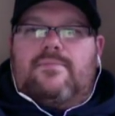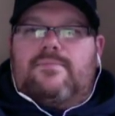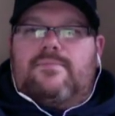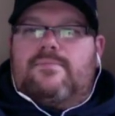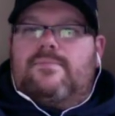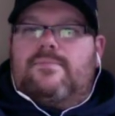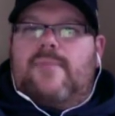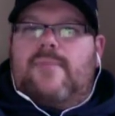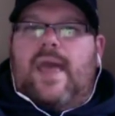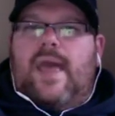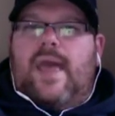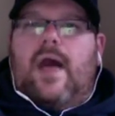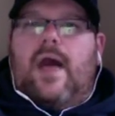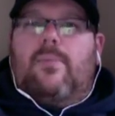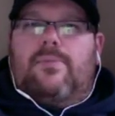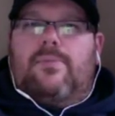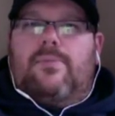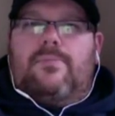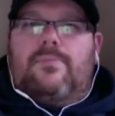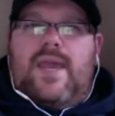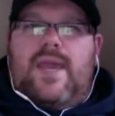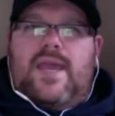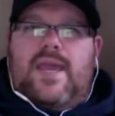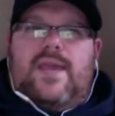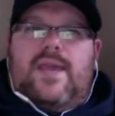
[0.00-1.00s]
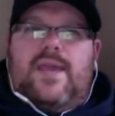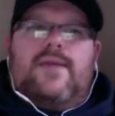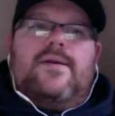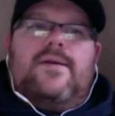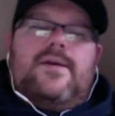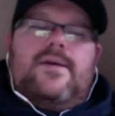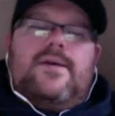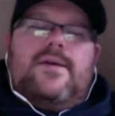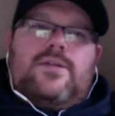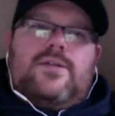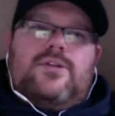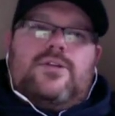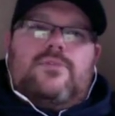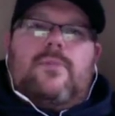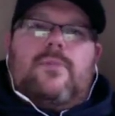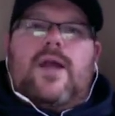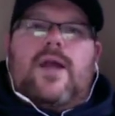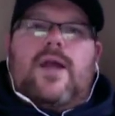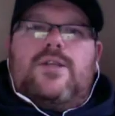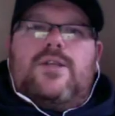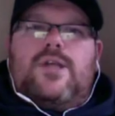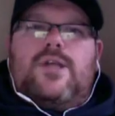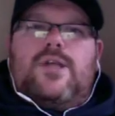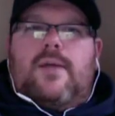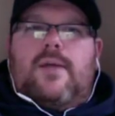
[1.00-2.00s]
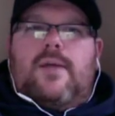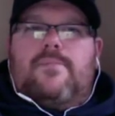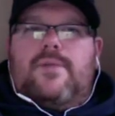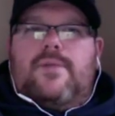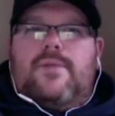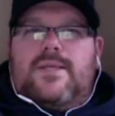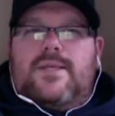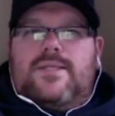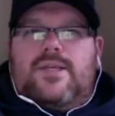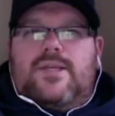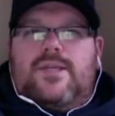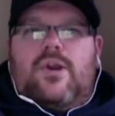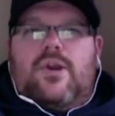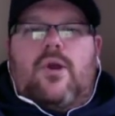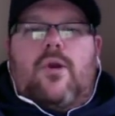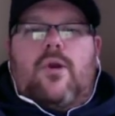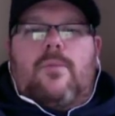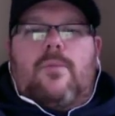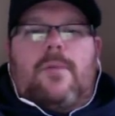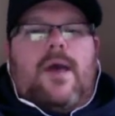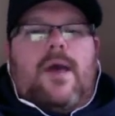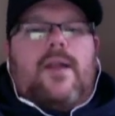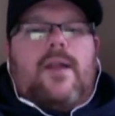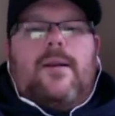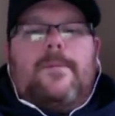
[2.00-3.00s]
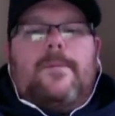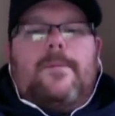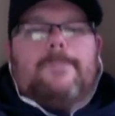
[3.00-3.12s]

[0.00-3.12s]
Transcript: help me do my job easier or better.